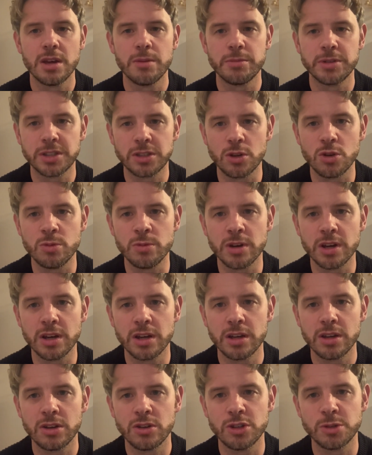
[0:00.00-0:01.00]
Basuma,
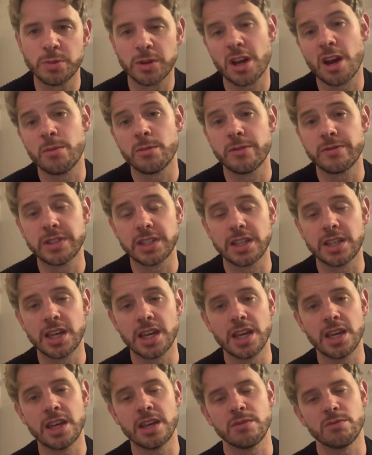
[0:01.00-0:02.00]
who's become obviously
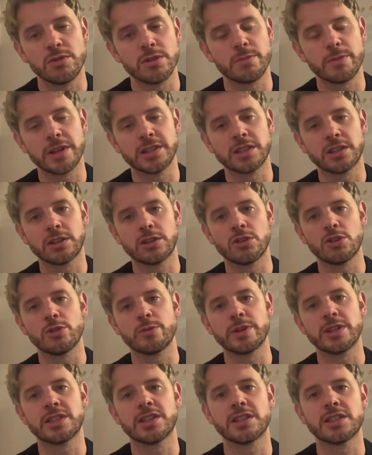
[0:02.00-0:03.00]
key with Bentancur
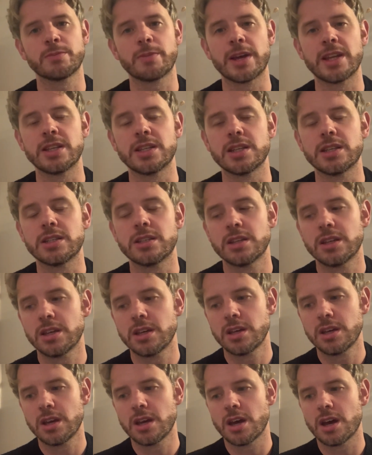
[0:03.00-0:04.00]
being suspended,
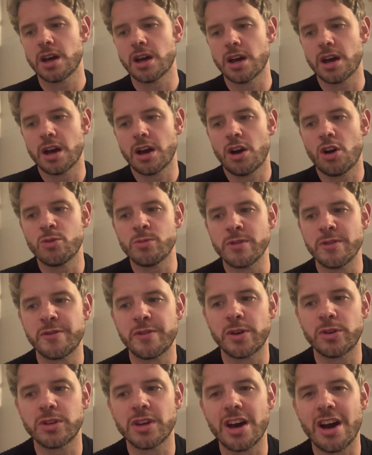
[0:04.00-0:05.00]
hold
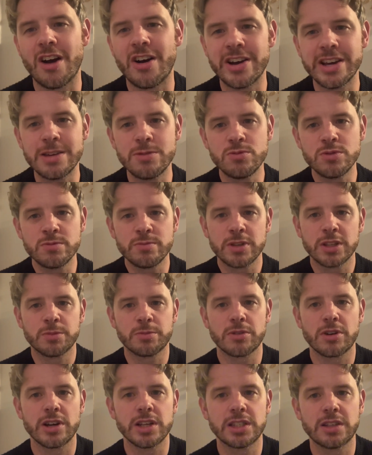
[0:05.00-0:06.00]
midfielder. I wouldn't be
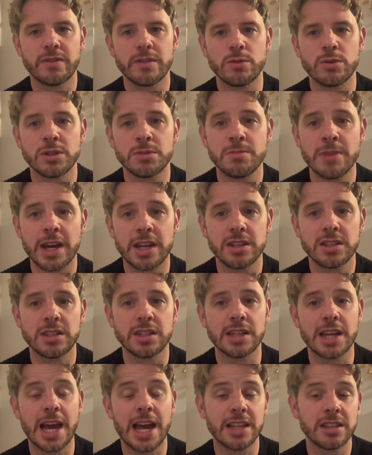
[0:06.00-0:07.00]
surprised if it was
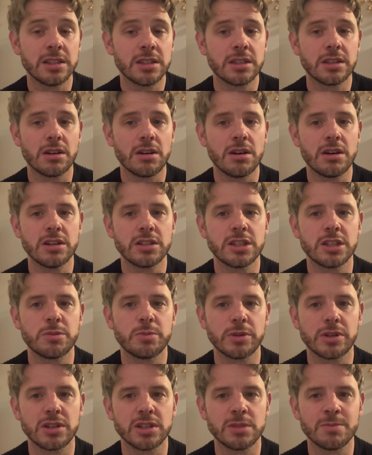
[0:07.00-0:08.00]
Maddison and Sarr, just
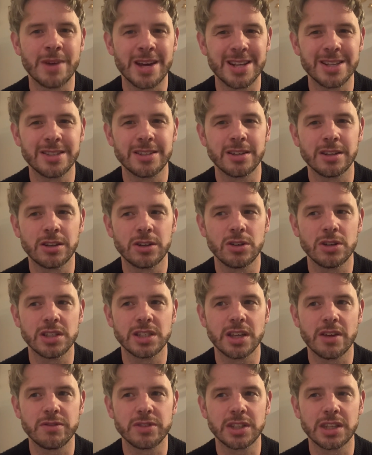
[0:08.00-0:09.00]
because Maddison and
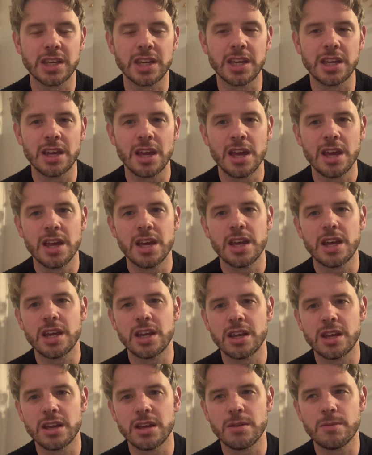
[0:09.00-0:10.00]
Kulusevski
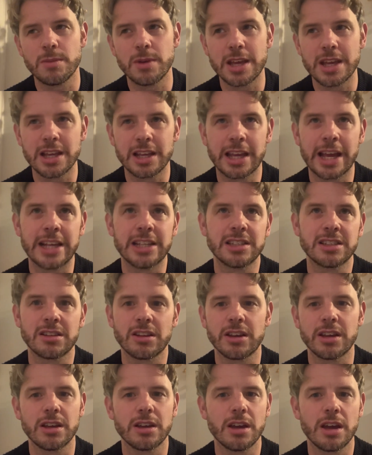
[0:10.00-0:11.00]
against
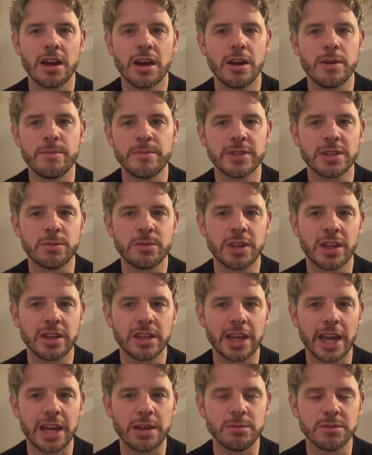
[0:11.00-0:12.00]
some of the other
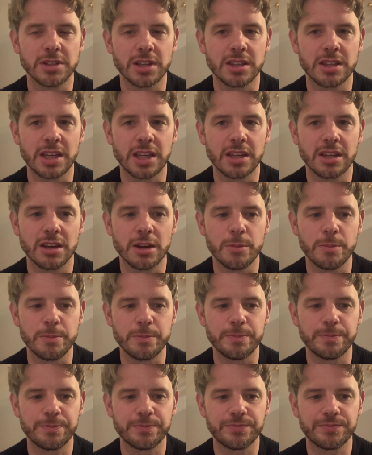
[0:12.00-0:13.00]
games, I think
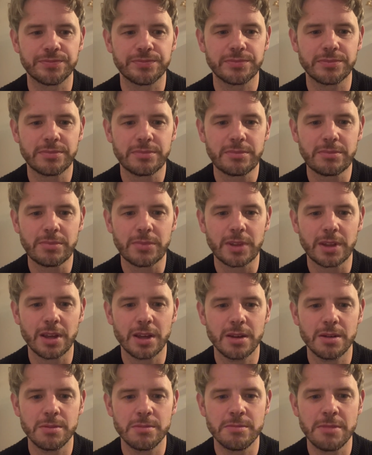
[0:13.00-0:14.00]

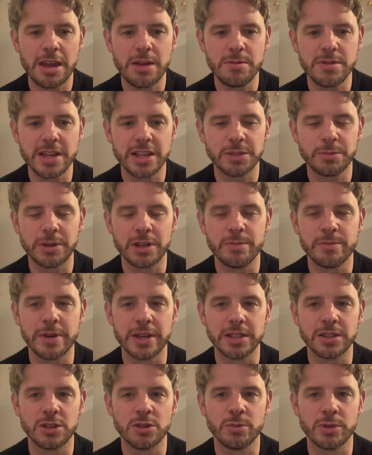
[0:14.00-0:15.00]
maybe that's been a
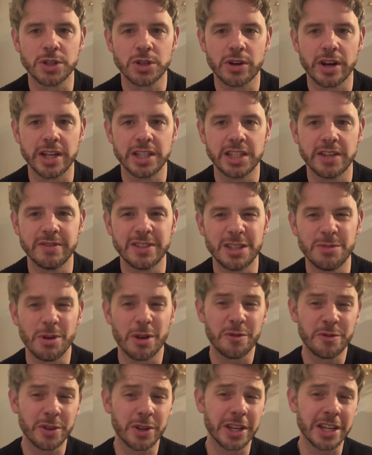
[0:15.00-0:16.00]
bit too much creativity, but I
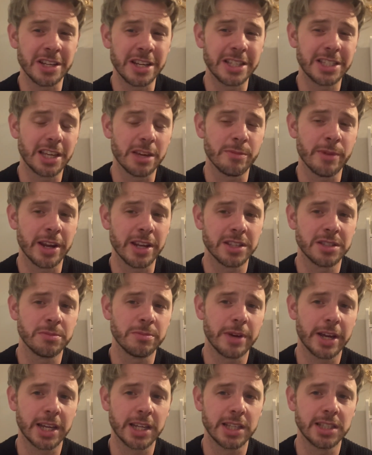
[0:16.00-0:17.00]
feel like you need to get Maddison
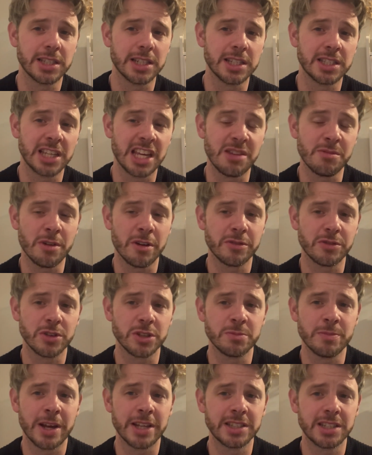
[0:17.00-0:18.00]
back into the team after his
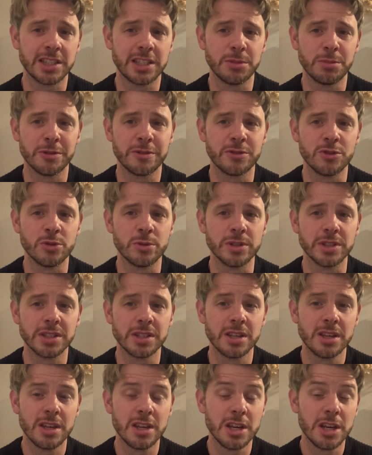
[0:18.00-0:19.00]
Man City performance.
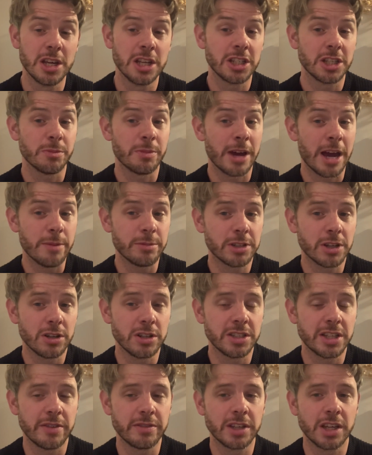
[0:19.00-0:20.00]
So perhaps
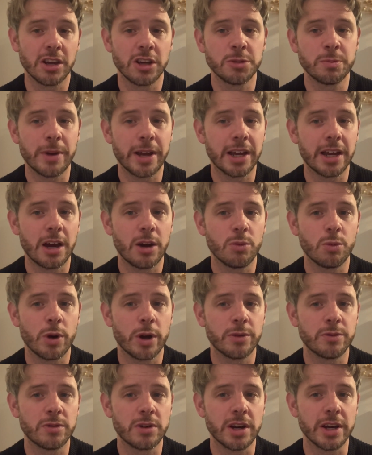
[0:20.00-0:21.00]
Kulusevski goes back out
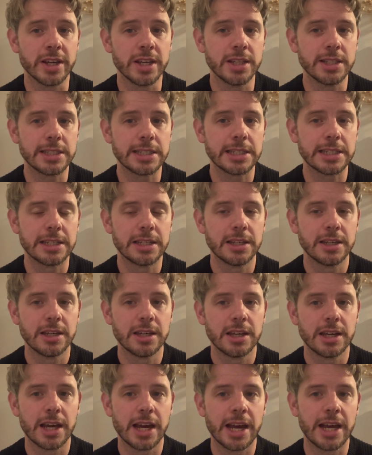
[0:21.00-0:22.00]
wide right
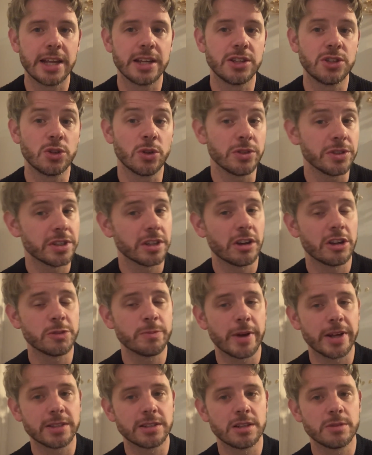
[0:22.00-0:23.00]
and Johnson goes
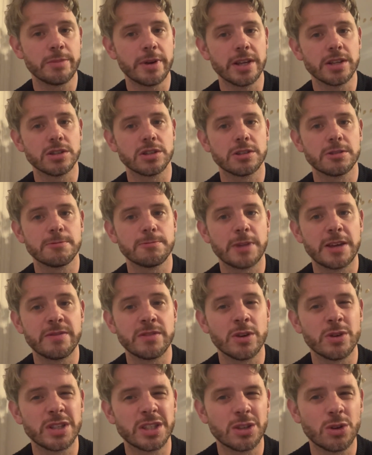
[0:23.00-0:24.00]
back to the bench, even
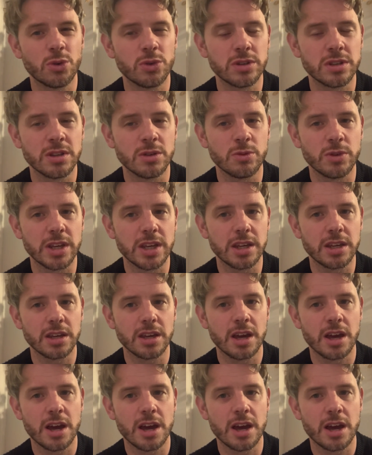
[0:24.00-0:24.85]
though he scored in the week.